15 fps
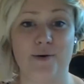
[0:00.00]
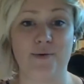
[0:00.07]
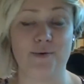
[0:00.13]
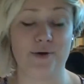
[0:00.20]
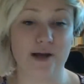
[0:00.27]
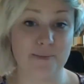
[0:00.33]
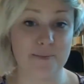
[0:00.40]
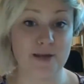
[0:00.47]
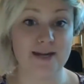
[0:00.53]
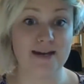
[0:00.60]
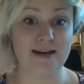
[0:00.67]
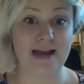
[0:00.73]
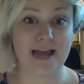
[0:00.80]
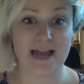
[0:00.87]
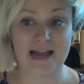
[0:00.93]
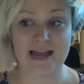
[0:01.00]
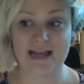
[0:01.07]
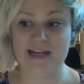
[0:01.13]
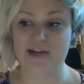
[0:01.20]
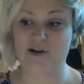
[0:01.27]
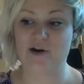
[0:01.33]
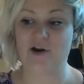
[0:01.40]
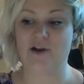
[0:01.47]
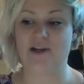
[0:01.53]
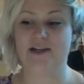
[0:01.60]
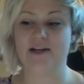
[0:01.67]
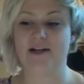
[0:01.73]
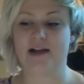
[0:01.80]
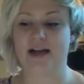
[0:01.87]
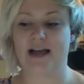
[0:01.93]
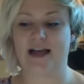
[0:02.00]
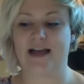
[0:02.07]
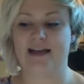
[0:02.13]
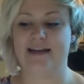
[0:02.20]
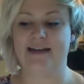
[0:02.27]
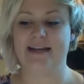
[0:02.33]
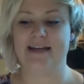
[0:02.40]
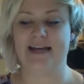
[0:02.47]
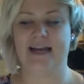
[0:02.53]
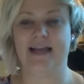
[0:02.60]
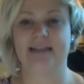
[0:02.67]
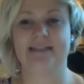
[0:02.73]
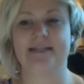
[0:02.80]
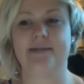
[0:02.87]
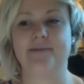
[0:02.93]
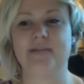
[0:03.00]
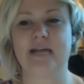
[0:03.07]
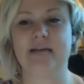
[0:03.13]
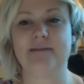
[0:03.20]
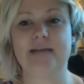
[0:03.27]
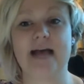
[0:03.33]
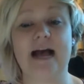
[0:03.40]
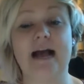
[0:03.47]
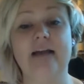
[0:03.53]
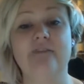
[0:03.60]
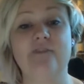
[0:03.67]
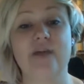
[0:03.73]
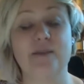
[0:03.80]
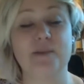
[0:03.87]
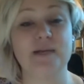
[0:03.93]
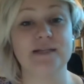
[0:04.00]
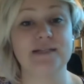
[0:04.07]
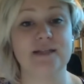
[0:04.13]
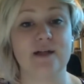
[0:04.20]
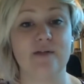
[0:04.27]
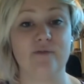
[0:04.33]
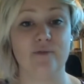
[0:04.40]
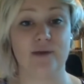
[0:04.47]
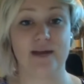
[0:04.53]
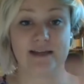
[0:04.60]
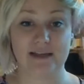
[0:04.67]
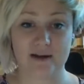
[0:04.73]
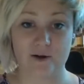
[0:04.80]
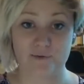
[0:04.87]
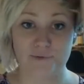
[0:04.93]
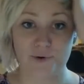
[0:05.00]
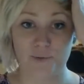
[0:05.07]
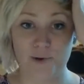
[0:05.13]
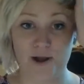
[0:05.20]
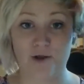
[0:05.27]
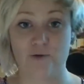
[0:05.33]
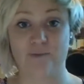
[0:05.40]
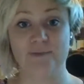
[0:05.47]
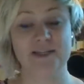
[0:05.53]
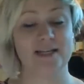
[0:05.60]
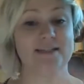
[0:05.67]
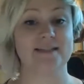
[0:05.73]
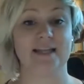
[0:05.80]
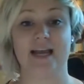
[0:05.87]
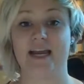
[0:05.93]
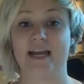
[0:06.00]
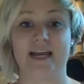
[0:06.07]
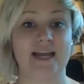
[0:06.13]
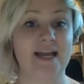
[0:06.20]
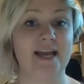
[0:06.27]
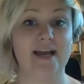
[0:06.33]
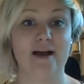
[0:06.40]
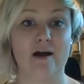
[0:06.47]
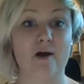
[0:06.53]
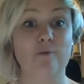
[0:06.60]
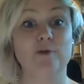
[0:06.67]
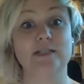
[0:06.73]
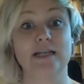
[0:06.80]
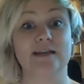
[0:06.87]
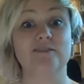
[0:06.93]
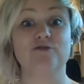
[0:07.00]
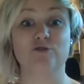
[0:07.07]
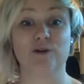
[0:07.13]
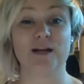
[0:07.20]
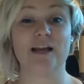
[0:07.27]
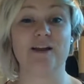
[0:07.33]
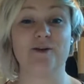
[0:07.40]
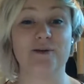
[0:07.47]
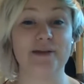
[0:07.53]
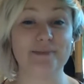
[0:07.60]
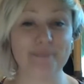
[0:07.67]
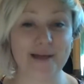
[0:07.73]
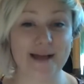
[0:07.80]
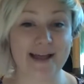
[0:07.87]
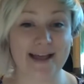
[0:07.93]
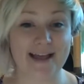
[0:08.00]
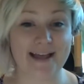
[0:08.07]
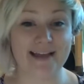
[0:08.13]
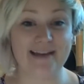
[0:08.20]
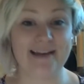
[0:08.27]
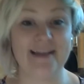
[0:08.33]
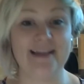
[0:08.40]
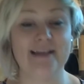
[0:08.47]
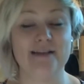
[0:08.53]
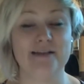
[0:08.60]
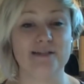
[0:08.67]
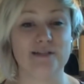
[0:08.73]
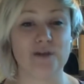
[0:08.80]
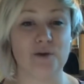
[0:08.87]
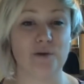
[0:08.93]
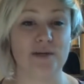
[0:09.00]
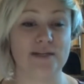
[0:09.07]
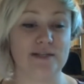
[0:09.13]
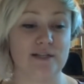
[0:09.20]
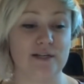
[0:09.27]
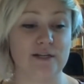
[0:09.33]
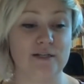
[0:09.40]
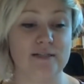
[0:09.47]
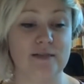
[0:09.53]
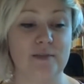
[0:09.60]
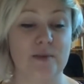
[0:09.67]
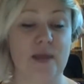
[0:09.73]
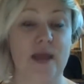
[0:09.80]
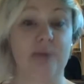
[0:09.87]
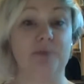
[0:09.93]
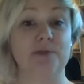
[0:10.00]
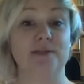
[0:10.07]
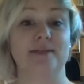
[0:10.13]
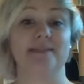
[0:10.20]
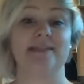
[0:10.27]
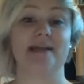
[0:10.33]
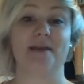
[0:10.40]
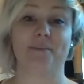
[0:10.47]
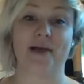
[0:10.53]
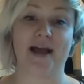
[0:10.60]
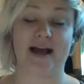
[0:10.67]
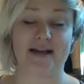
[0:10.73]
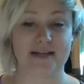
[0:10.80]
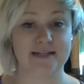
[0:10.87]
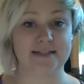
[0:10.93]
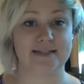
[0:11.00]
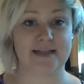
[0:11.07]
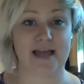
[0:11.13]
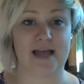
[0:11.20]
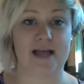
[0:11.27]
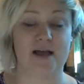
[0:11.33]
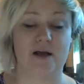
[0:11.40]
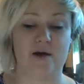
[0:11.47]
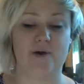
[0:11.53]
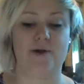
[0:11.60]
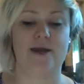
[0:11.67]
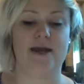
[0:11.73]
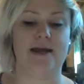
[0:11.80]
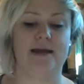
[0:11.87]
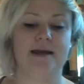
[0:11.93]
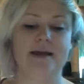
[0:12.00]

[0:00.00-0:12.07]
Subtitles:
a minute ahead or a year ahead. And sometimes I find myself when I get overwhelmed, it's like almost like a tornado in my head. So it's good to be able to step back and say, okay,